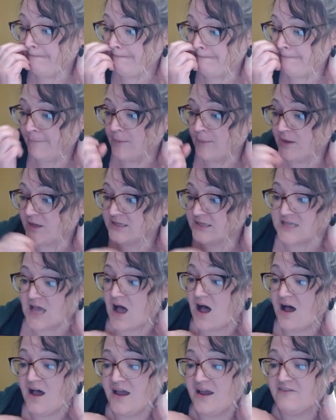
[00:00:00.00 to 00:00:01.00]
Because
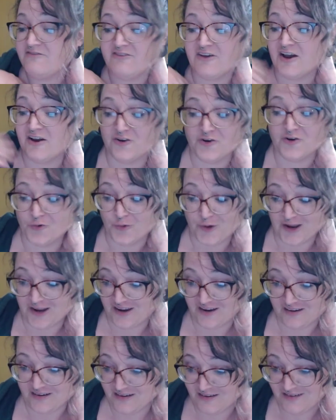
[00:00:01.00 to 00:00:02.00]
I found a
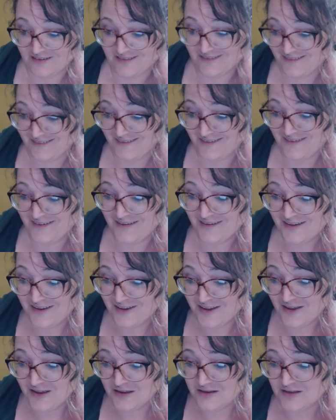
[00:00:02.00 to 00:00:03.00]
way
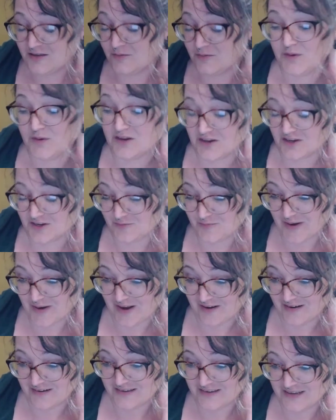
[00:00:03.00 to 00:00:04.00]
to be a good
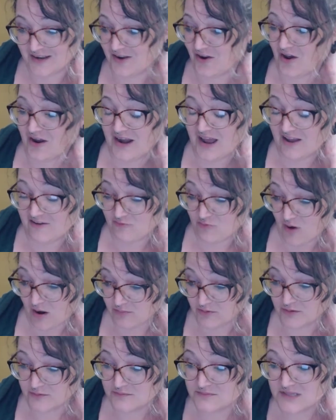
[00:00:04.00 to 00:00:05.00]
parent and not have
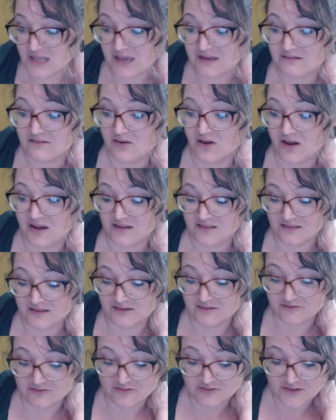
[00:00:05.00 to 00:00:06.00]
problems and not
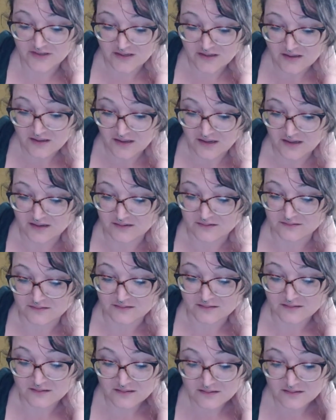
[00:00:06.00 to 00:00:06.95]
live in